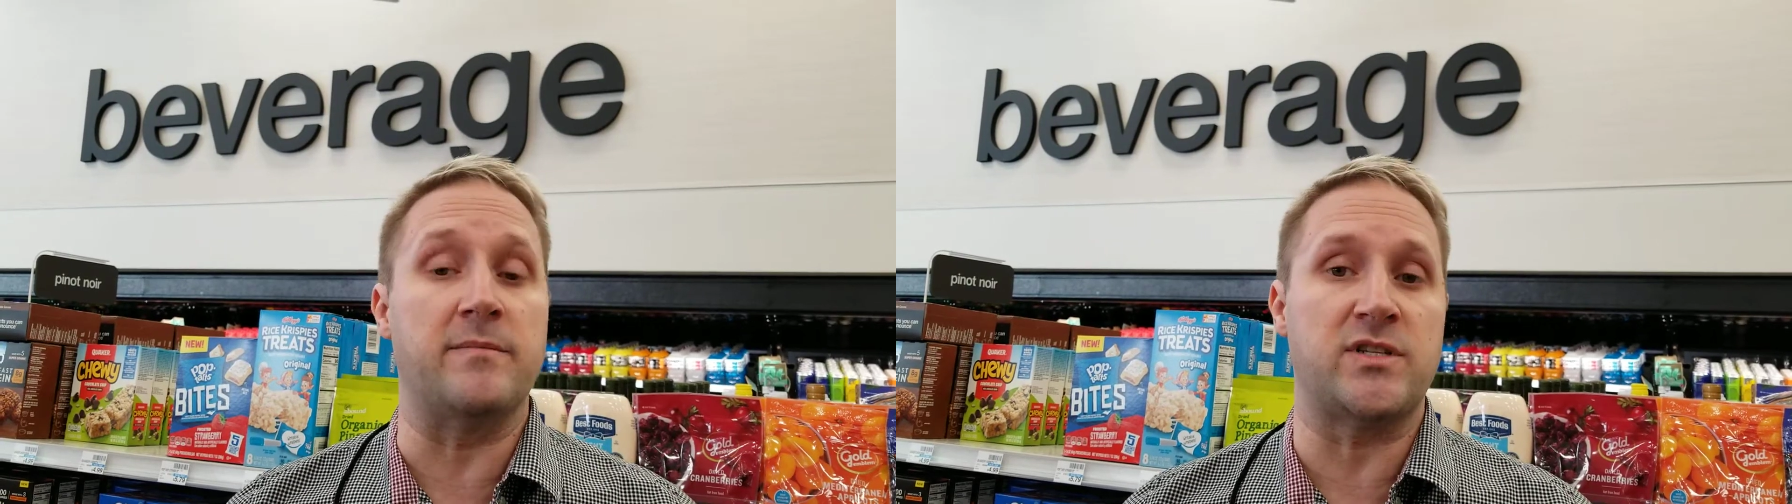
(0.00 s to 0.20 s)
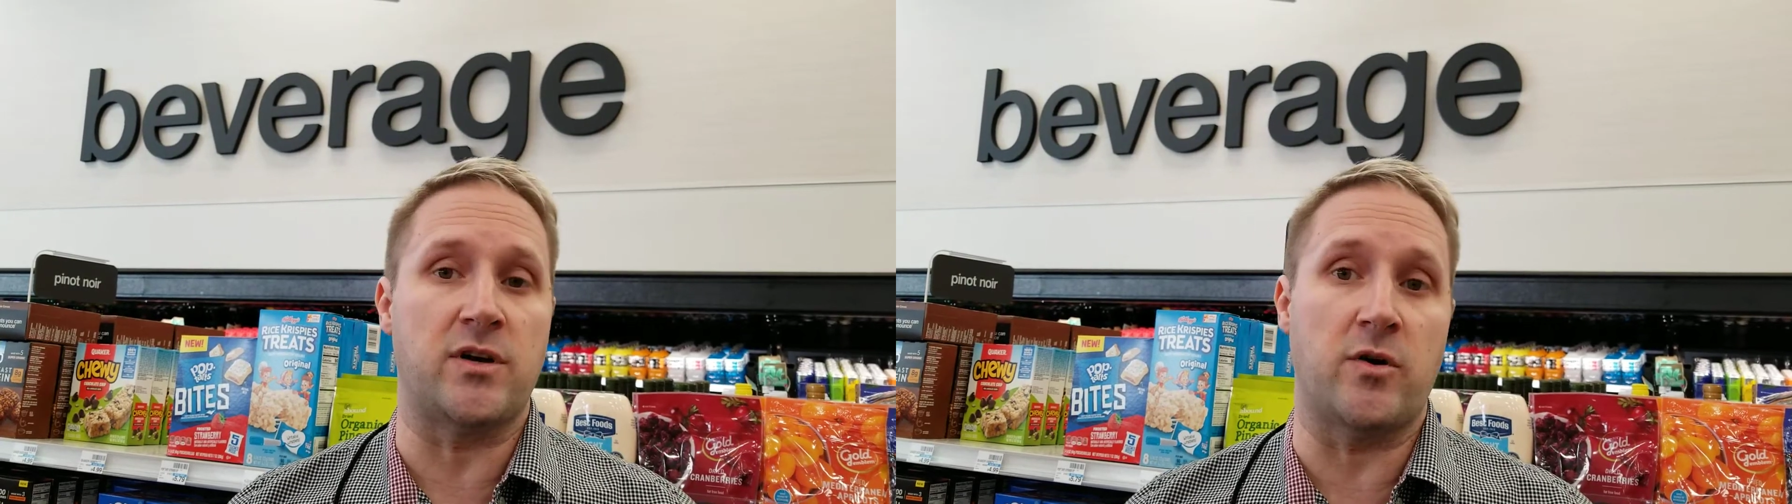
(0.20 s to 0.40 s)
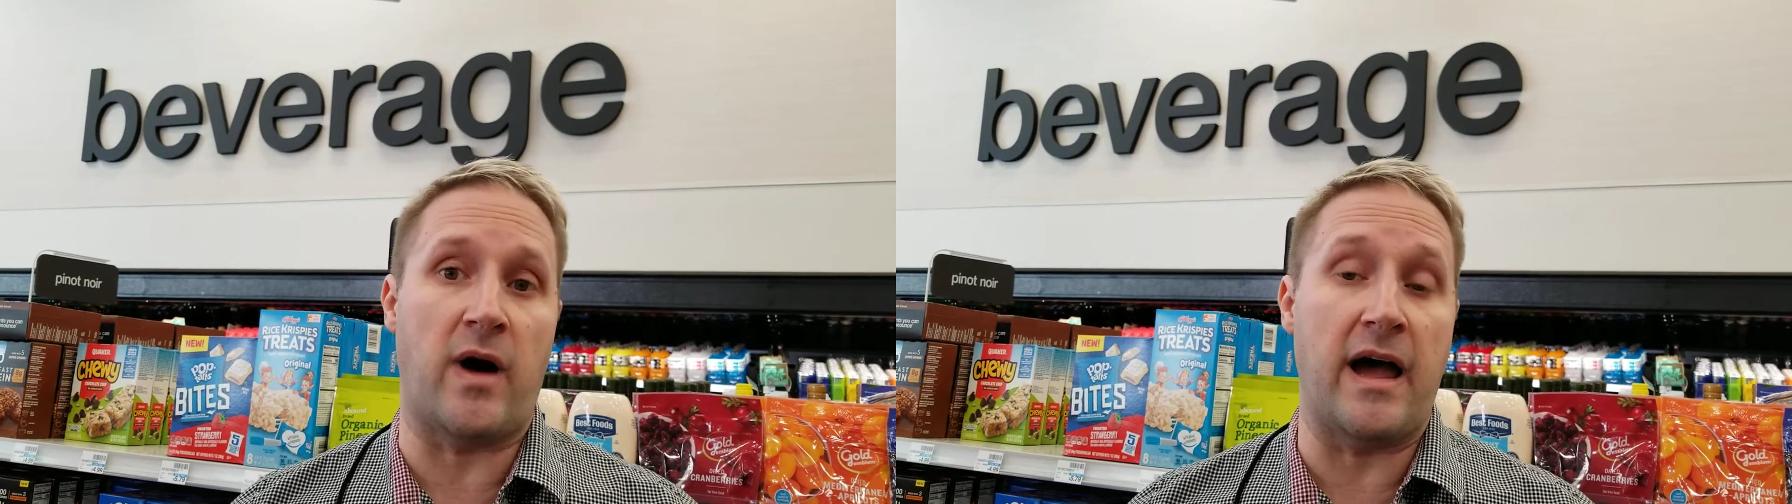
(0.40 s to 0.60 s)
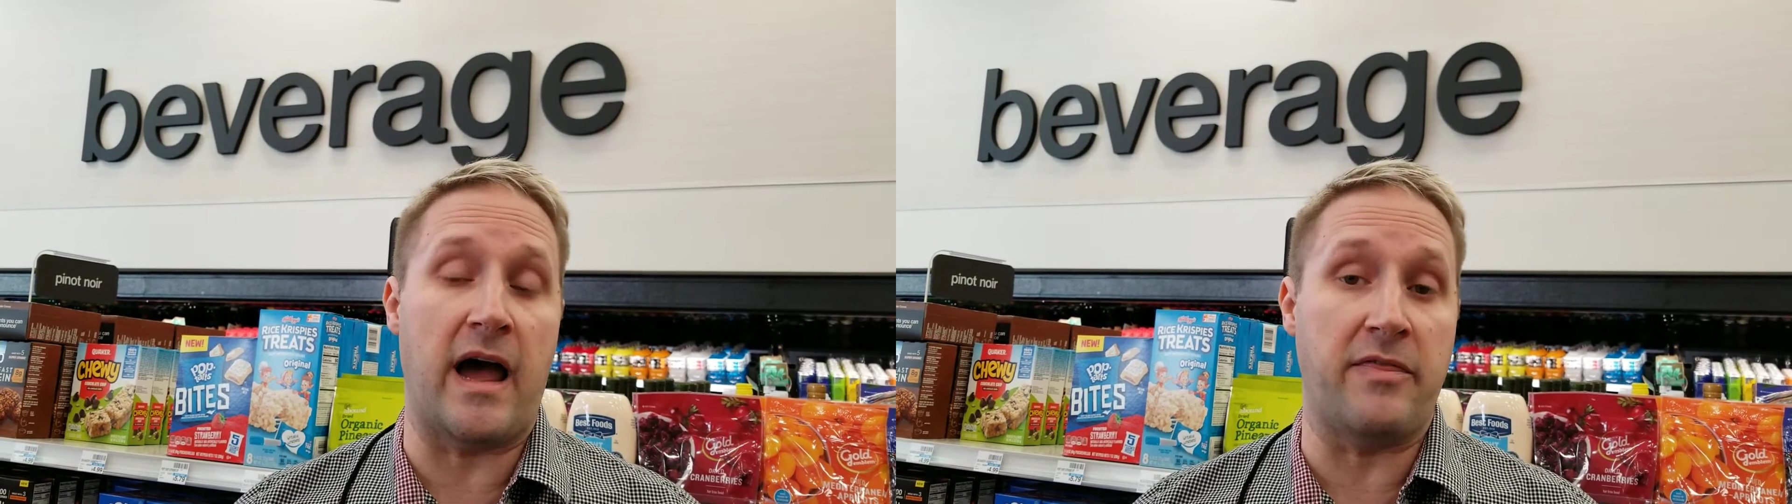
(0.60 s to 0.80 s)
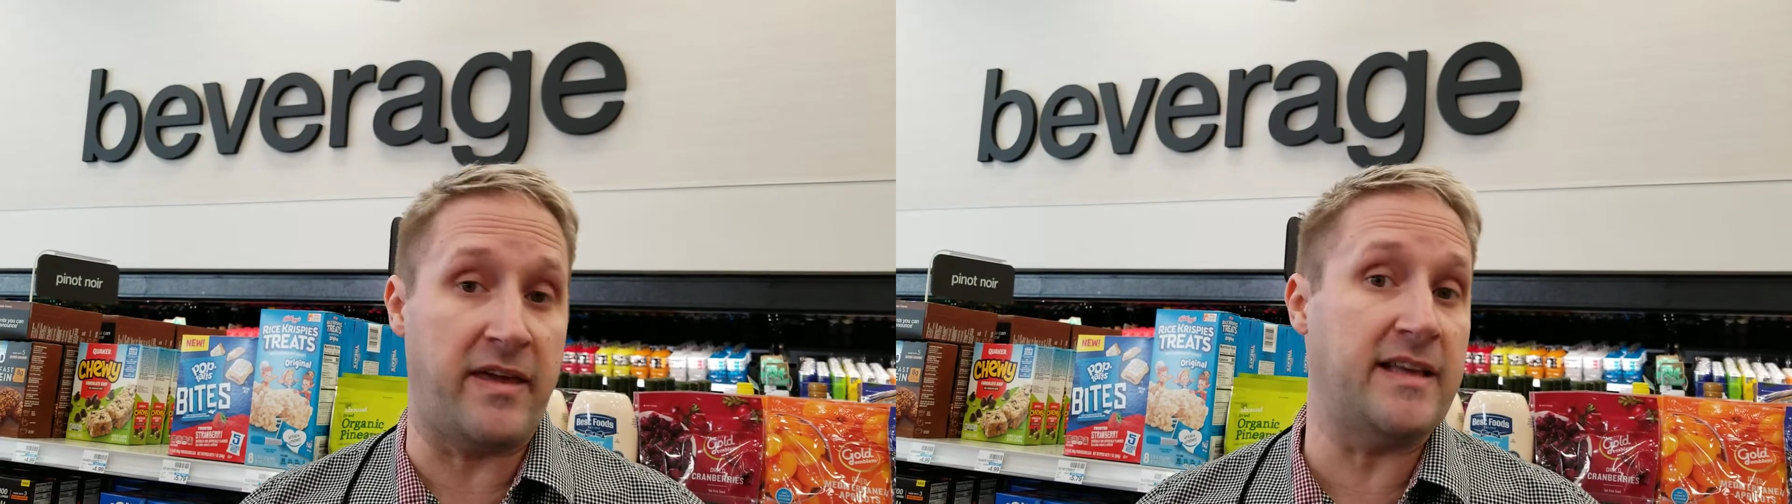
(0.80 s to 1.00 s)
So
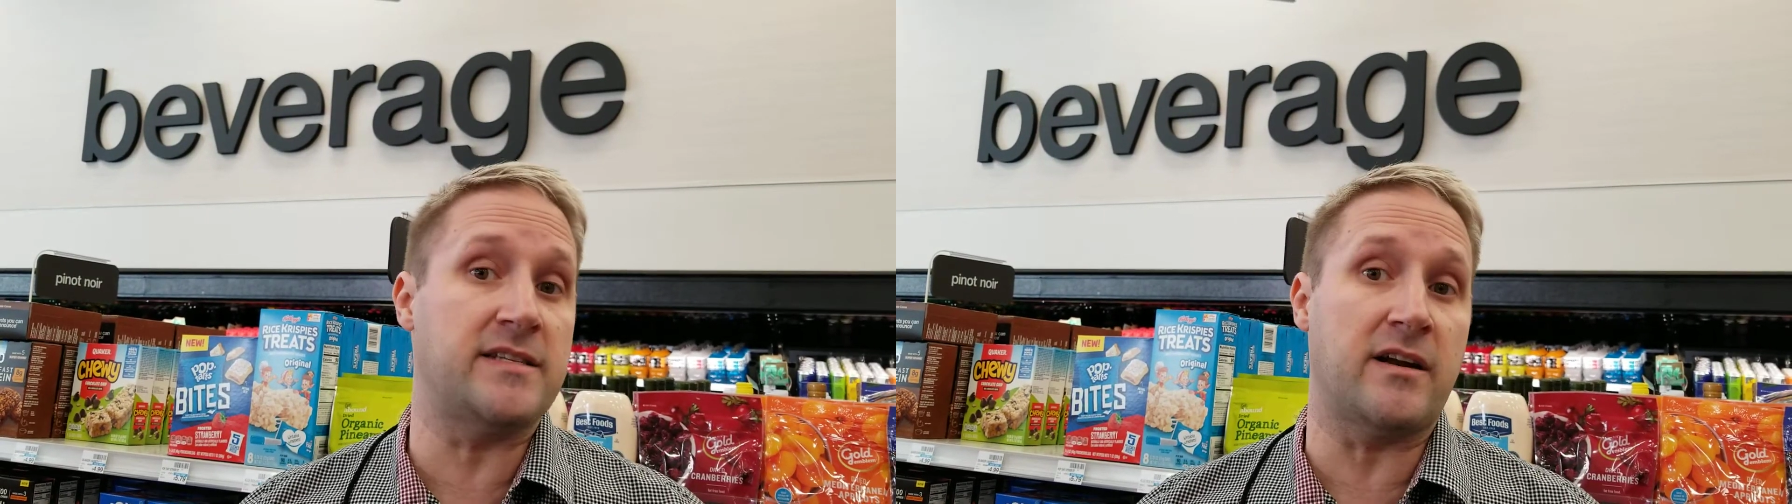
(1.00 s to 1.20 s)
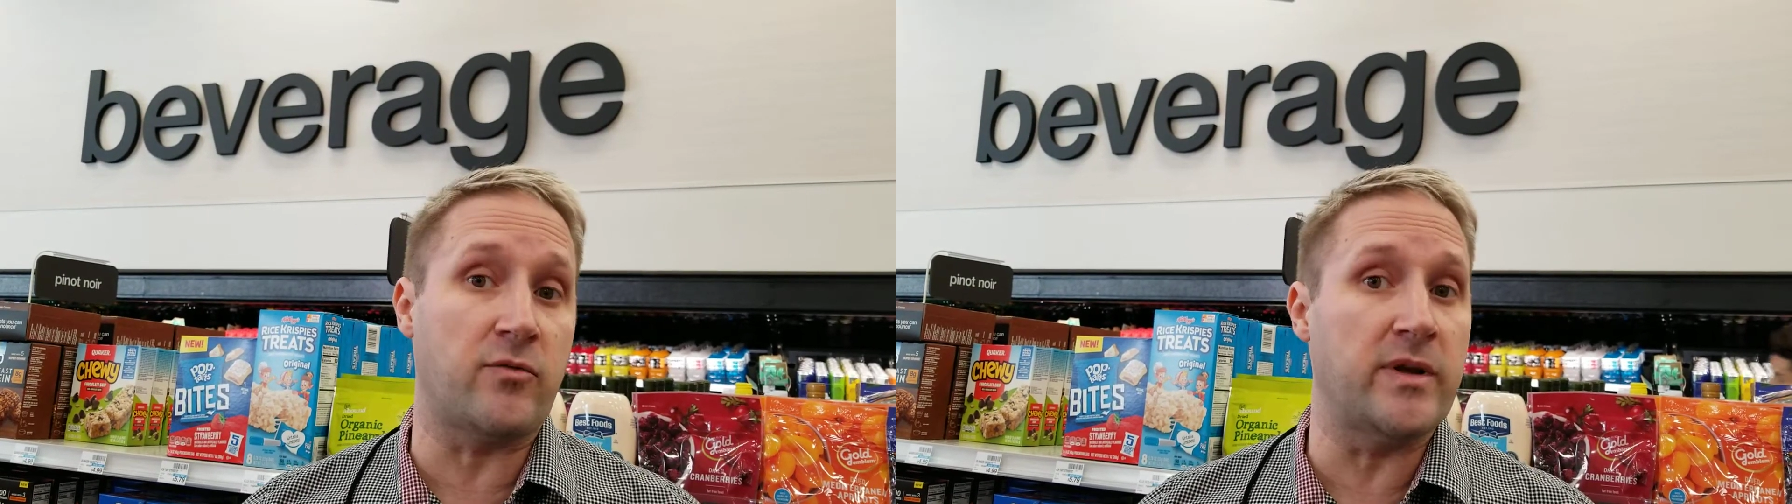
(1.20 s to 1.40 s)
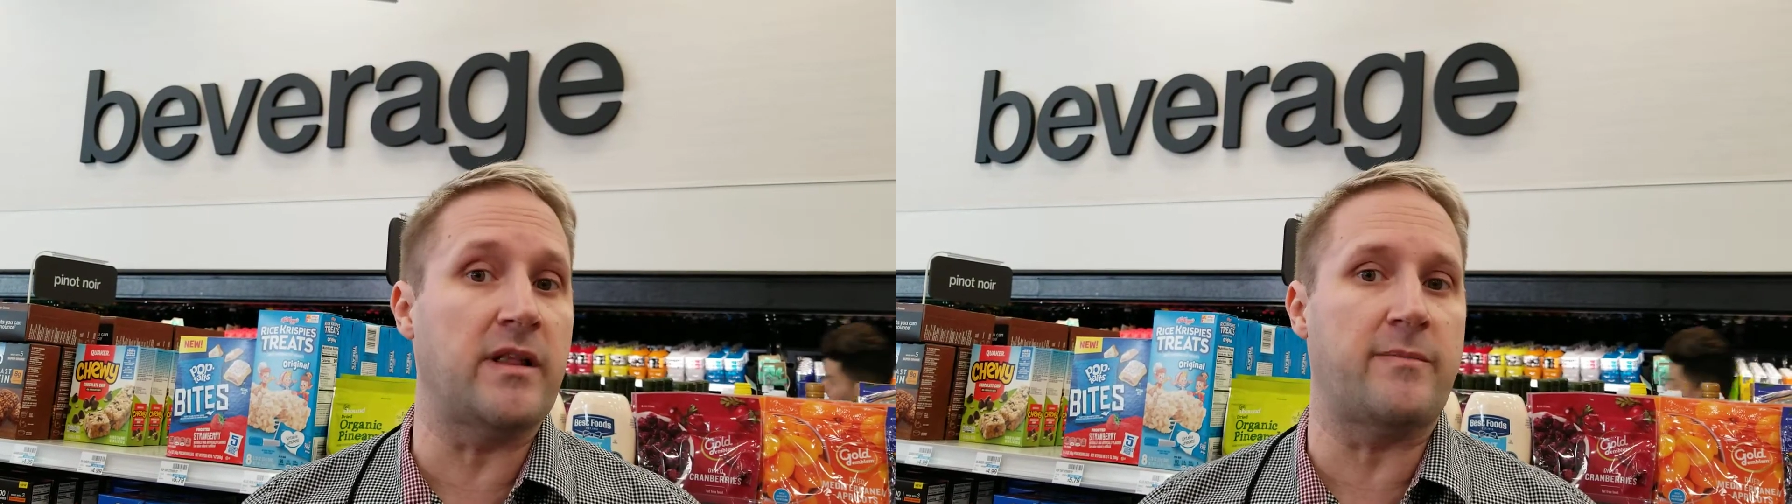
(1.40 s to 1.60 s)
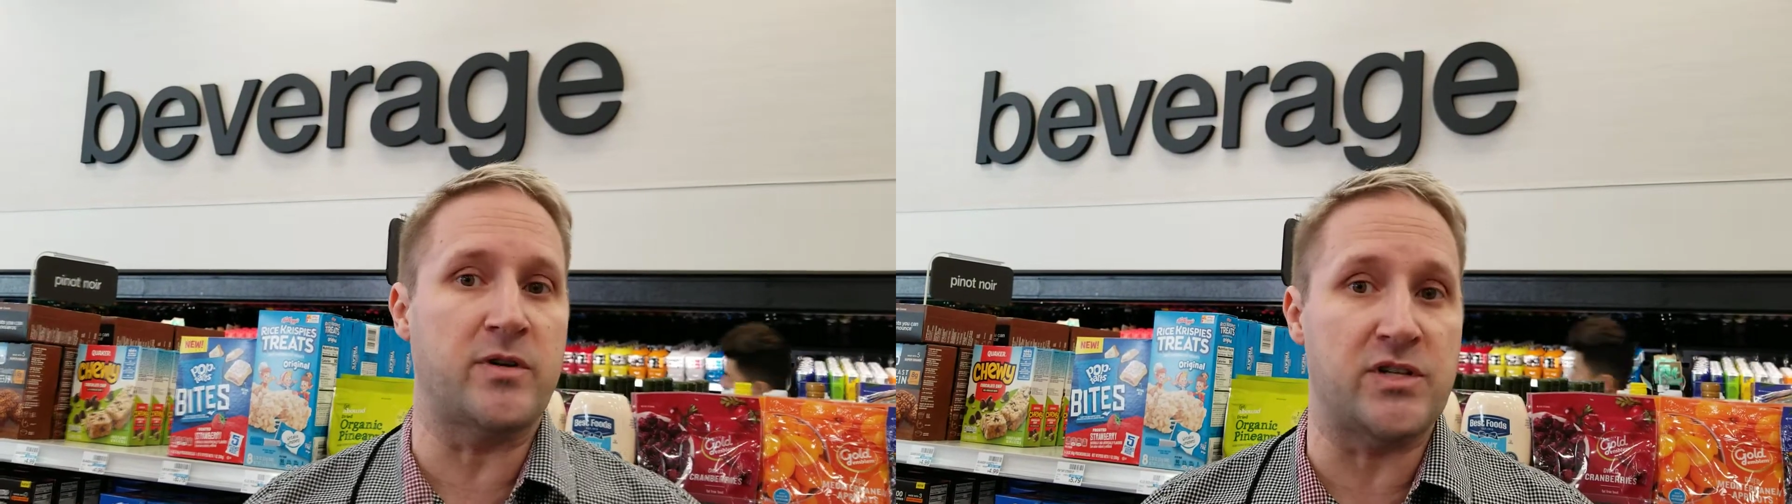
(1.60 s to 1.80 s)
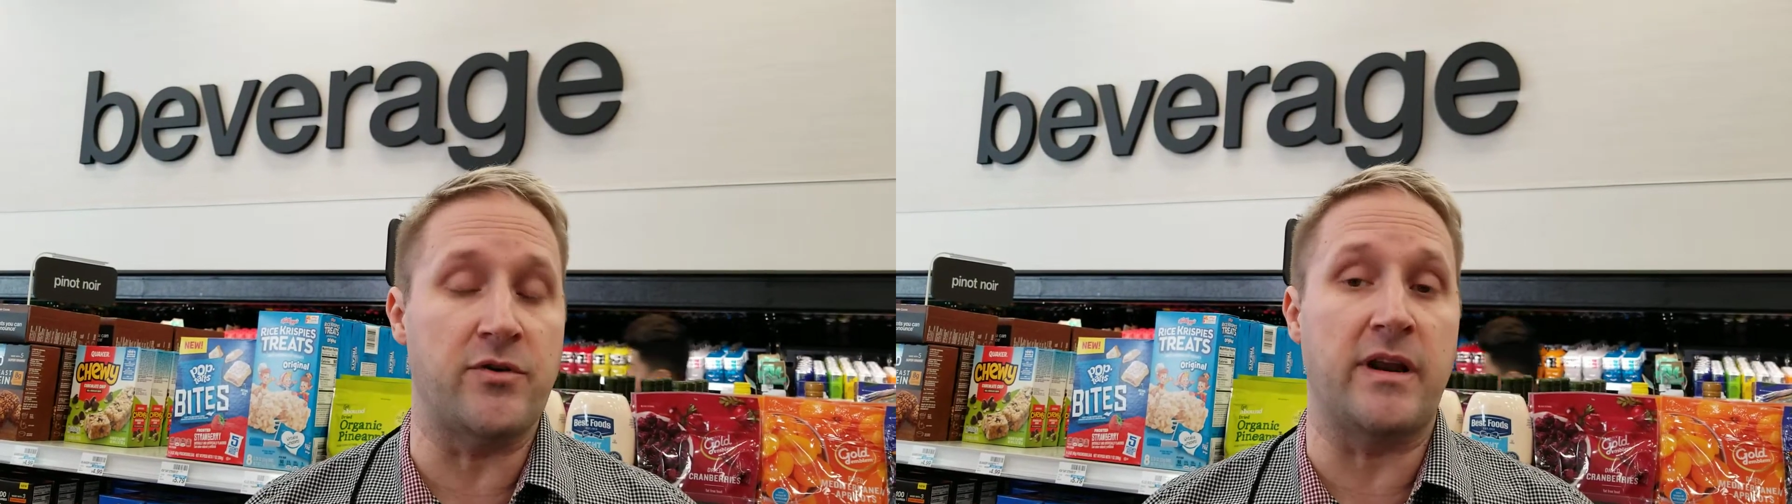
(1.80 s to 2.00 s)
I think he's got a real
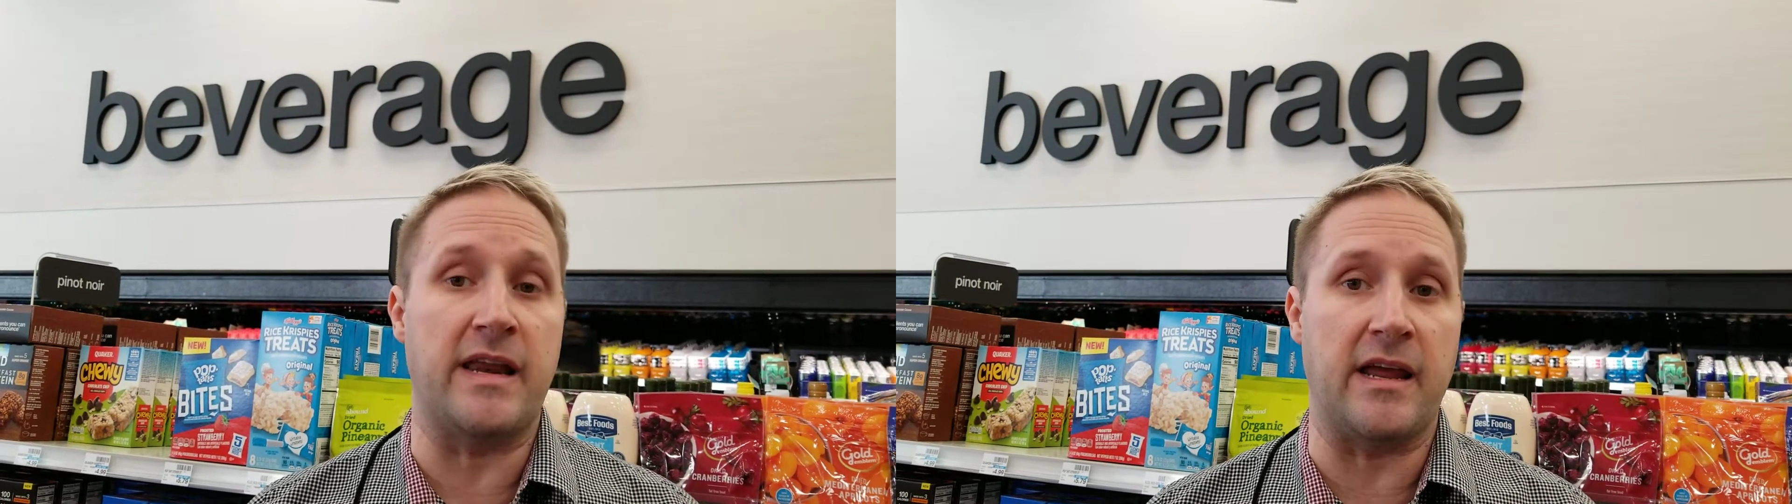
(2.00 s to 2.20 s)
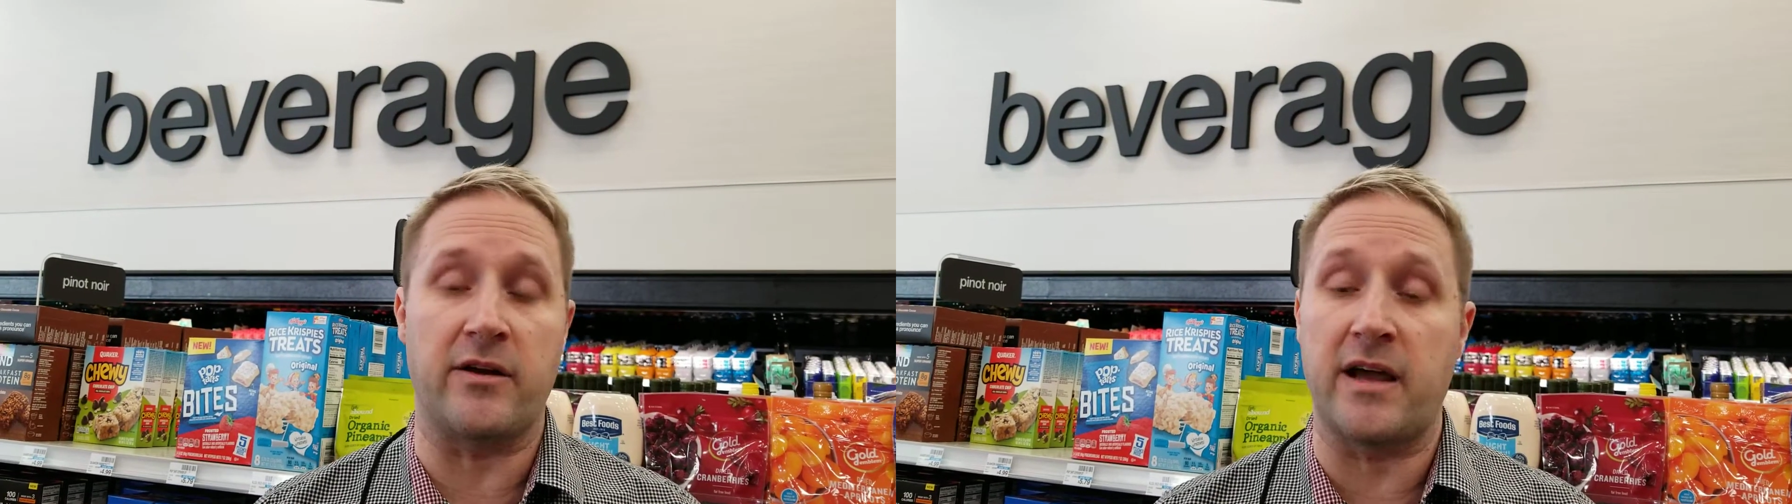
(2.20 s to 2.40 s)
opportunity here.